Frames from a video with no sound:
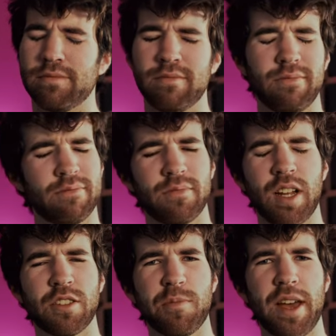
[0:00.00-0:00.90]
hmm,
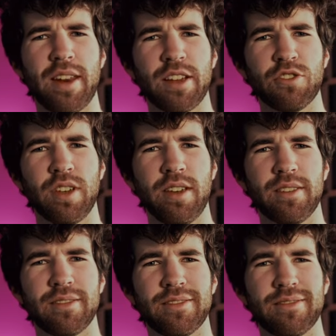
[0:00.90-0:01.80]
not so bad, actually.
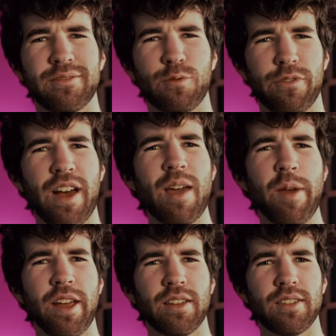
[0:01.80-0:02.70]
We're vibing.